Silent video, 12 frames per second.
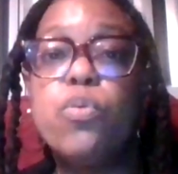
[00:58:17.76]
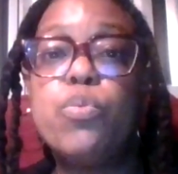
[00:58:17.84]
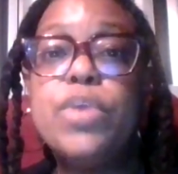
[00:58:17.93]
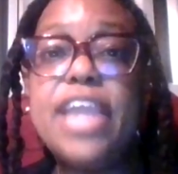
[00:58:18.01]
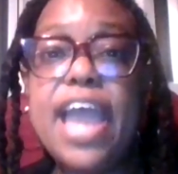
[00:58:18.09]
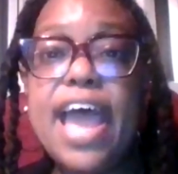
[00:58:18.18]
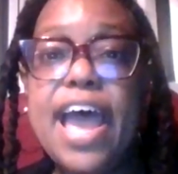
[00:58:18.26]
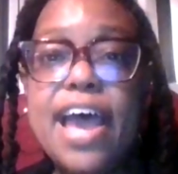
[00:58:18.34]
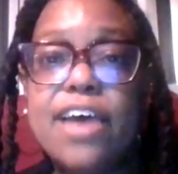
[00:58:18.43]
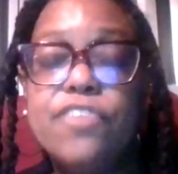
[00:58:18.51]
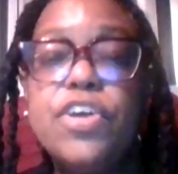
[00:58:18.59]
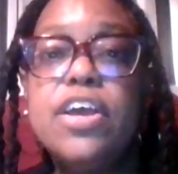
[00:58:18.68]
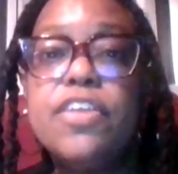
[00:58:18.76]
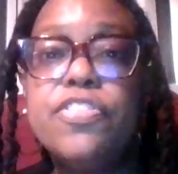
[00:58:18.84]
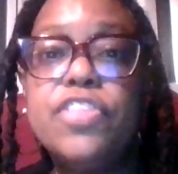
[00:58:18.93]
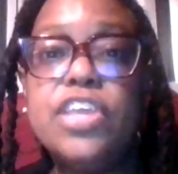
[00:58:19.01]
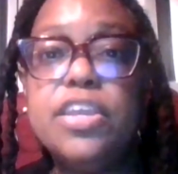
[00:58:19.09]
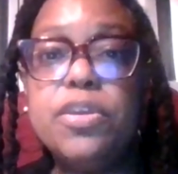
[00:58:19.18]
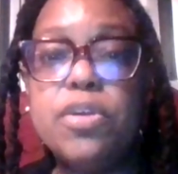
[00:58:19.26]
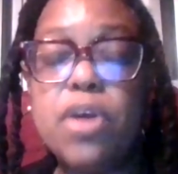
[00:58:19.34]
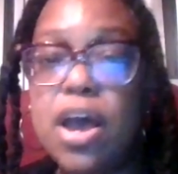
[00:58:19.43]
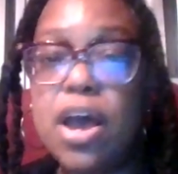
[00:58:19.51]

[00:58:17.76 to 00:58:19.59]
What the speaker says: We have the